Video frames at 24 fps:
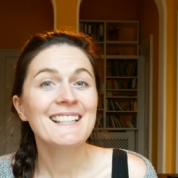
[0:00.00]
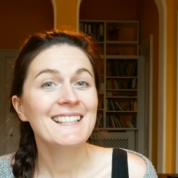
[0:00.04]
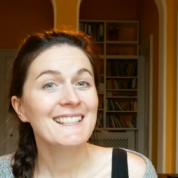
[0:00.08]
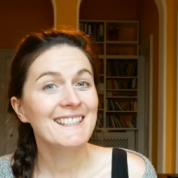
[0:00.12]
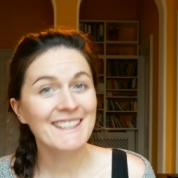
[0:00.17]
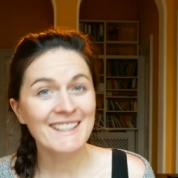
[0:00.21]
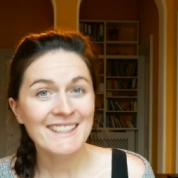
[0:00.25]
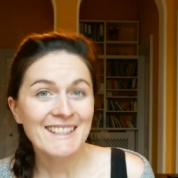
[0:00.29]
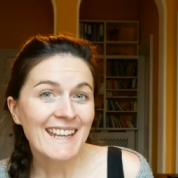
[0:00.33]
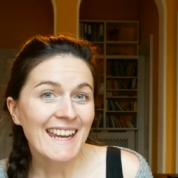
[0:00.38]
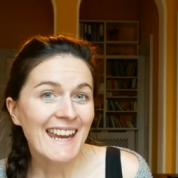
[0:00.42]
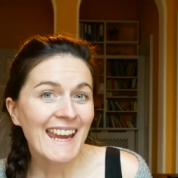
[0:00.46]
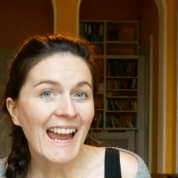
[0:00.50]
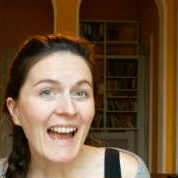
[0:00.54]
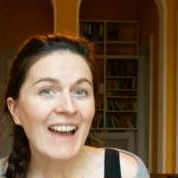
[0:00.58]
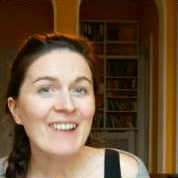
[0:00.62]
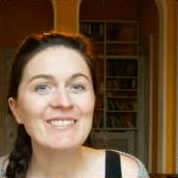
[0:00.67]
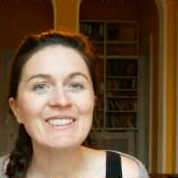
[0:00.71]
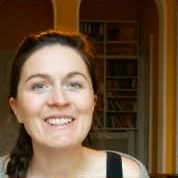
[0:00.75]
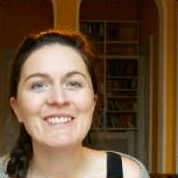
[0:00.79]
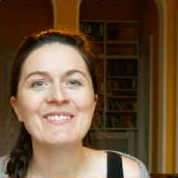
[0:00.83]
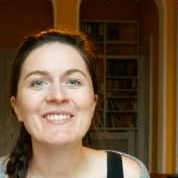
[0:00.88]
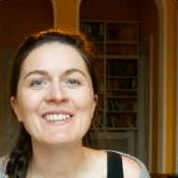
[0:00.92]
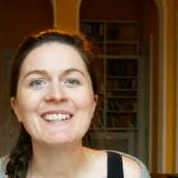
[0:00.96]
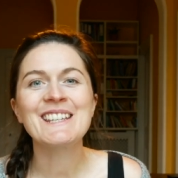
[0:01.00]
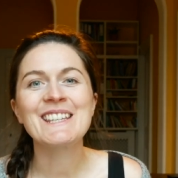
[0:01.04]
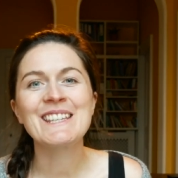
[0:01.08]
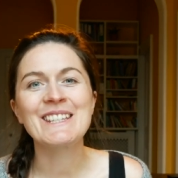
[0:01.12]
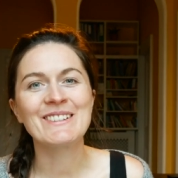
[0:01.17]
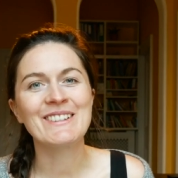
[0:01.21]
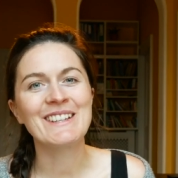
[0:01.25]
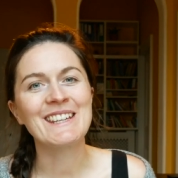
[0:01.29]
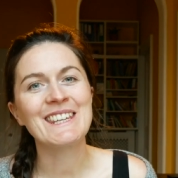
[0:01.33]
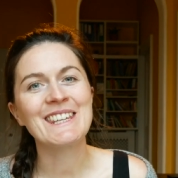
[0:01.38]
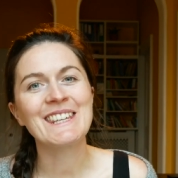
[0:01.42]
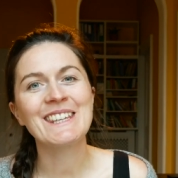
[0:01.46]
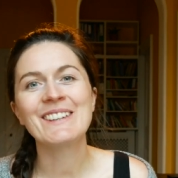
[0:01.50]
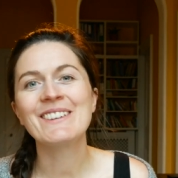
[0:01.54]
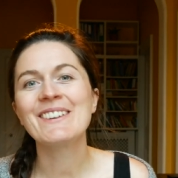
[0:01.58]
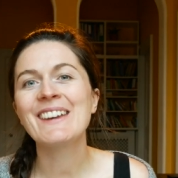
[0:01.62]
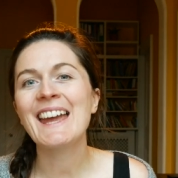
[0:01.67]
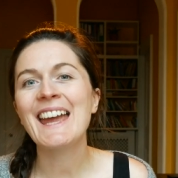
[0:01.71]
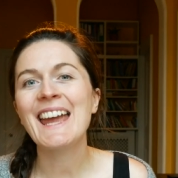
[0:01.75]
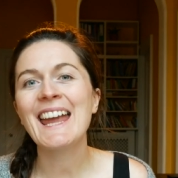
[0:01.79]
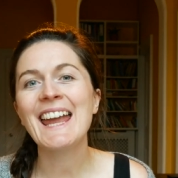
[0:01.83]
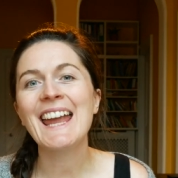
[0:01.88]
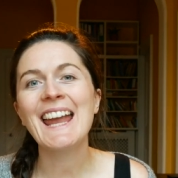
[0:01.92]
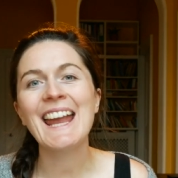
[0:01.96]
Today I'm going to be showing
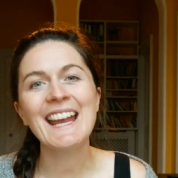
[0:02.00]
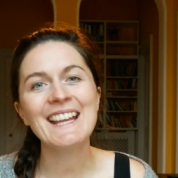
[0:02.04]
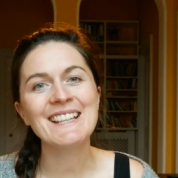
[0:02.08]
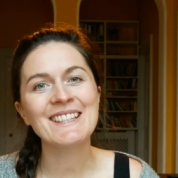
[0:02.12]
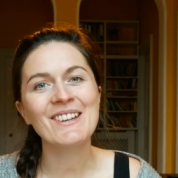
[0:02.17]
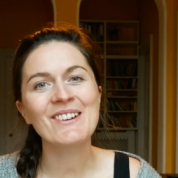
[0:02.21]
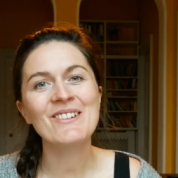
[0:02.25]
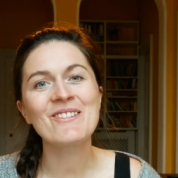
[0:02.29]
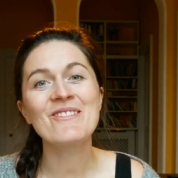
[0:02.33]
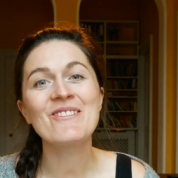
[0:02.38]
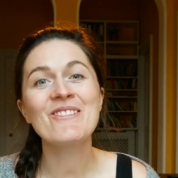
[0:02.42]
you eight